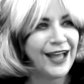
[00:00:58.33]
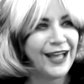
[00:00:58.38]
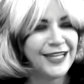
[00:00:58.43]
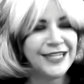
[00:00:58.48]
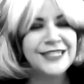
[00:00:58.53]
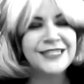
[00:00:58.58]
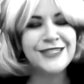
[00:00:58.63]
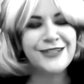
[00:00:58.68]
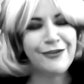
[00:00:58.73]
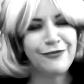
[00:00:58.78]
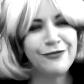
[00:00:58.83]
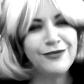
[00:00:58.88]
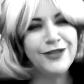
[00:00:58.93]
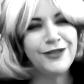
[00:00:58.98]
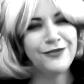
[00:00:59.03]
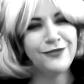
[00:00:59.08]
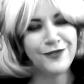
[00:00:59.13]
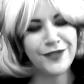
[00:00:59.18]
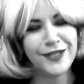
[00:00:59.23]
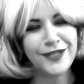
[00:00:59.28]
I can
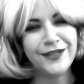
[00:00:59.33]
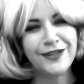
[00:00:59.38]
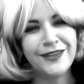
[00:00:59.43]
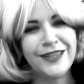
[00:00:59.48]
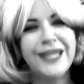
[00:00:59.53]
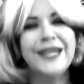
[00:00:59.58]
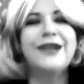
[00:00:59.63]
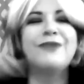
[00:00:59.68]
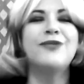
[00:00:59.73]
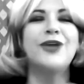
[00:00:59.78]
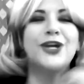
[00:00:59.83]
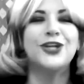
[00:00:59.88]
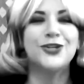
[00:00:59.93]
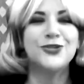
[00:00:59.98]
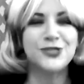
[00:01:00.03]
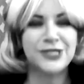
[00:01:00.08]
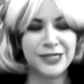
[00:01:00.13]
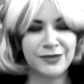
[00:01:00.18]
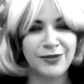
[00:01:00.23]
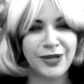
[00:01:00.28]
definitely feel that I'm not
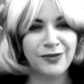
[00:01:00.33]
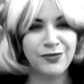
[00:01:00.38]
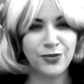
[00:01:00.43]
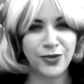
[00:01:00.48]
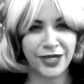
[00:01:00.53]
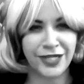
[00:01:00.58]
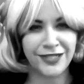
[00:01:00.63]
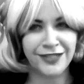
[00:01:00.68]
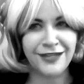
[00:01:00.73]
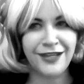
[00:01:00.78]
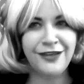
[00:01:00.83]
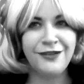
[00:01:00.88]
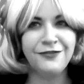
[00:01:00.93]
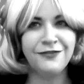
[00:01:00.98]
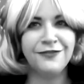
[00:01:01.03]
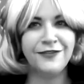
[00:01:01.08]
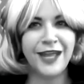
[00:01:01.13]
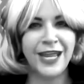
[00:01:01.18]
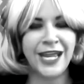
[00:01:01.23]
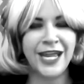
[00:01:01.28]
using my brain
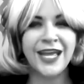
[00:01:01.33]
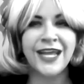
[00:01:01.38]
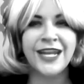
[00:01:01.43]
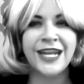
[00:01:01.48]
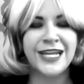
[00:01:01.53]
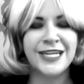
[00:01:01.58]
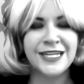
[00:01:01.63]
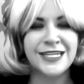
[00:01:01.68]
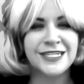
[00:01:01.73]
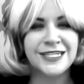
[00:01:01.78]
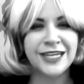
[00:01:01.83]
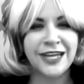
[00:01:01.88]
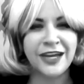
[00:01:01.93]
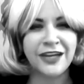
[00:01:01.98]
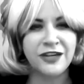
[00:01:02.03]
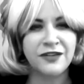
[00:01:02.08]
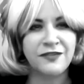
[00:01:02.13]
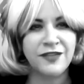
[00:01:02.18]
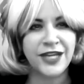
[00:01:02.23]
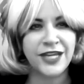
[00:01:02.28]
enough and I need to
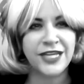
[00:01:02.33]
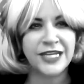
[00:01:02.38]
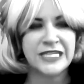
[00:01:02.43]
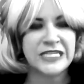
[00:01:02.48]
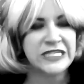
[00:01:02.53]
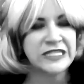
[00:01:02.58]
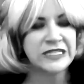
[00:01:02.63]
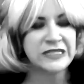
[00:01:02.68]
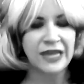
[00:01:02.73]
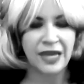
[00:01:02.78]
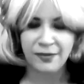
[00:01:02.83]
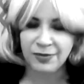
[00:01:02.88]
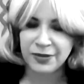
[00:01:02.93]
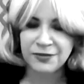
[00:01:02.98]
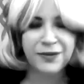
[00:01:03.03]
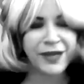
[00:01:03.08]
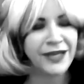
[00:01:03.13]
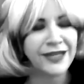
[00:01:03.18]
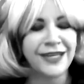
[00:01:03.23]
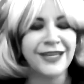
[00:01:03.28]
kind of like snap
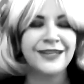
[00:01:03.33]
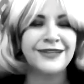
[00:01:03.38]
it back